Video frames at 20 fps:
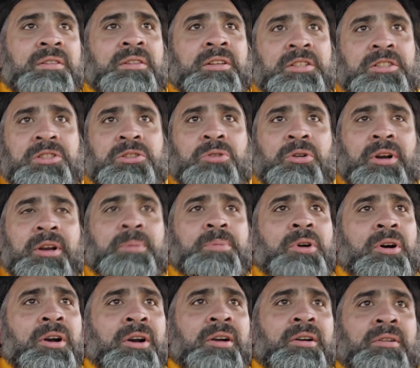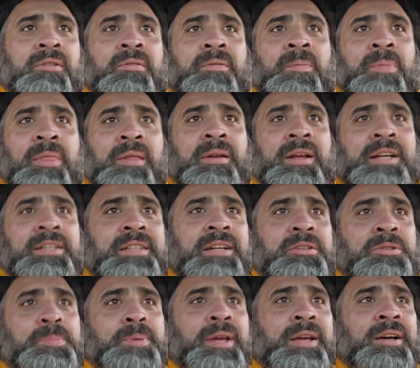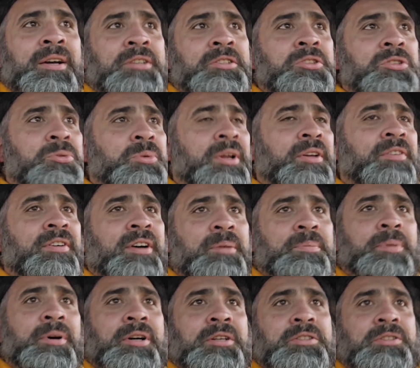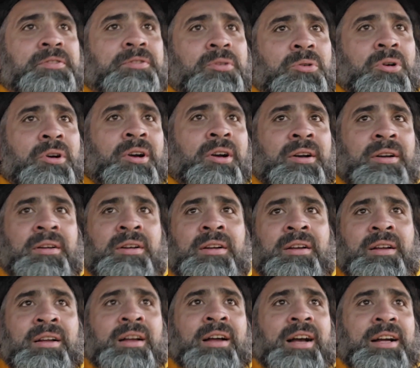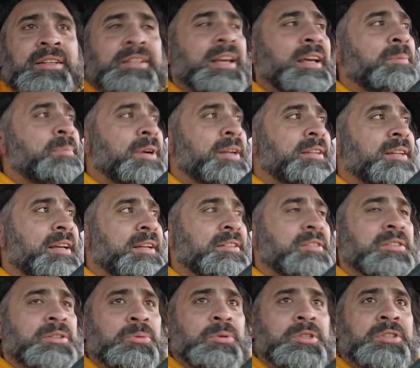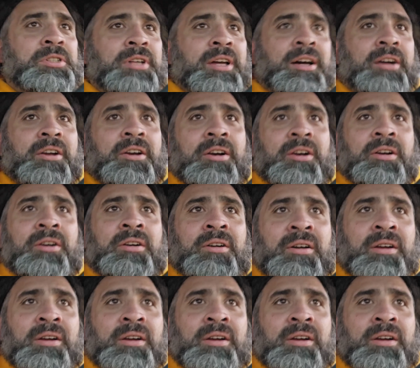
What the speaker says: The storing part, because I was paying $125 for a 10x10 storage locker,